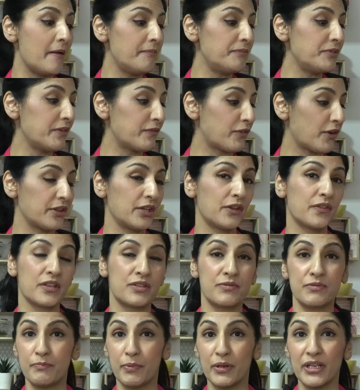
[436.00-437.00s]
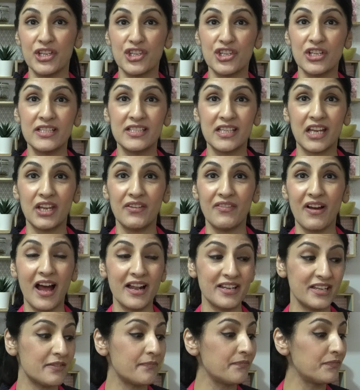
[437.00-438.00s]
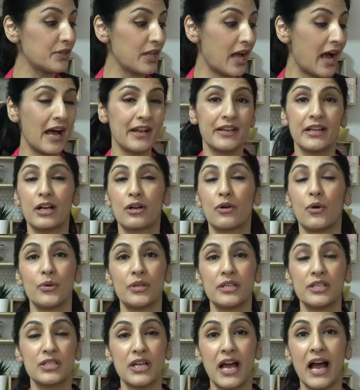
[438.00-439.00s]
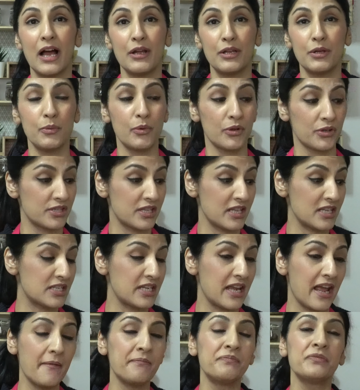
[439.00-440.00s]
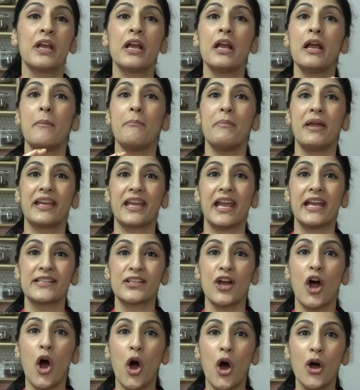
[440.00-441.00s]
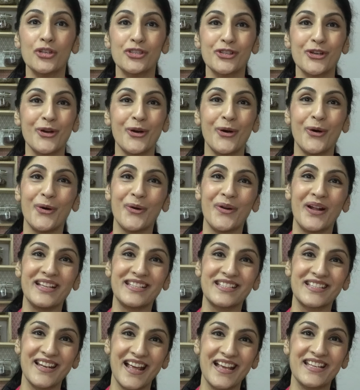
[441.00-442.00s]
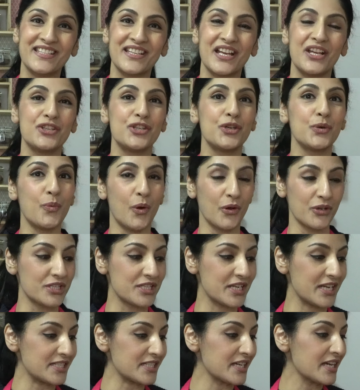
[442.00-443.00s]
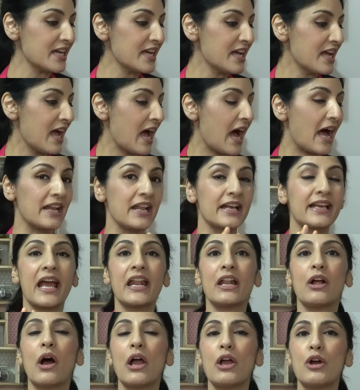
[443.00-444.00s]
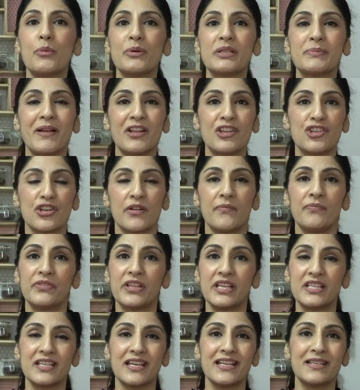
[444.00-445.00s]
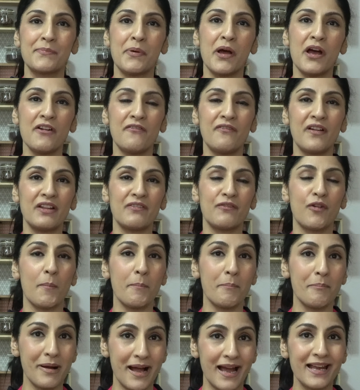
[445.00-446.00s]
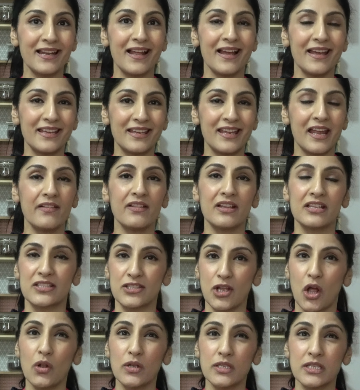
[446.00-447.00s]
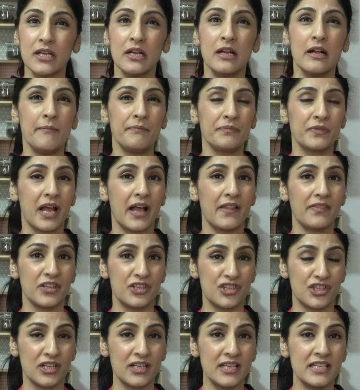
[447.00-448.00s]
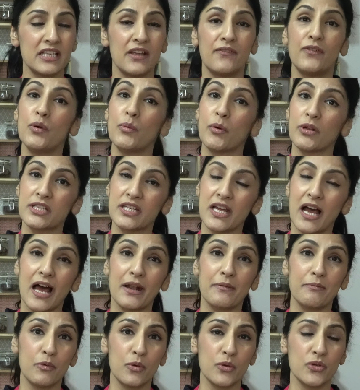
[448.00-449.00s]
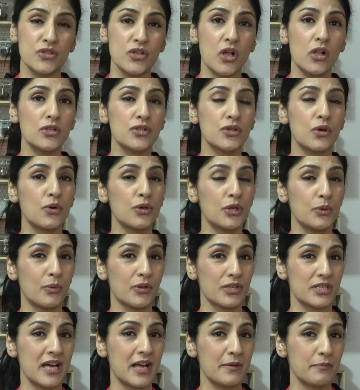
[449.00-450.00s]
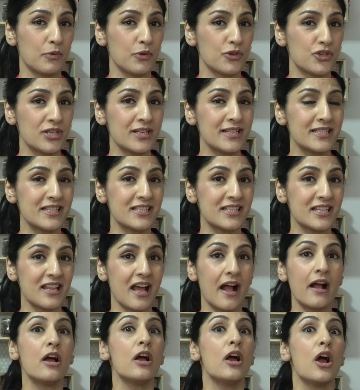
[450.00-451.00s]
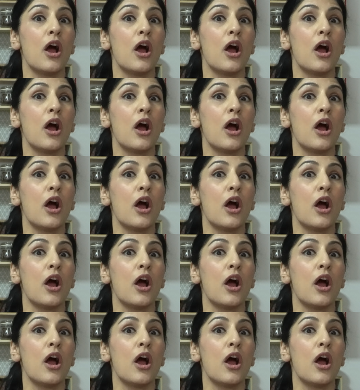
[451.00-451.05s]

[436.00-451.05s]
you've got the other bullet chilies that you've added. Add it according to how you want this, yeah? Make it as hot or as less as you want it. And again, I always mention this is perfect for my liking, the salt and the chilies. If you want to add more salt or you want to add more chilies into that,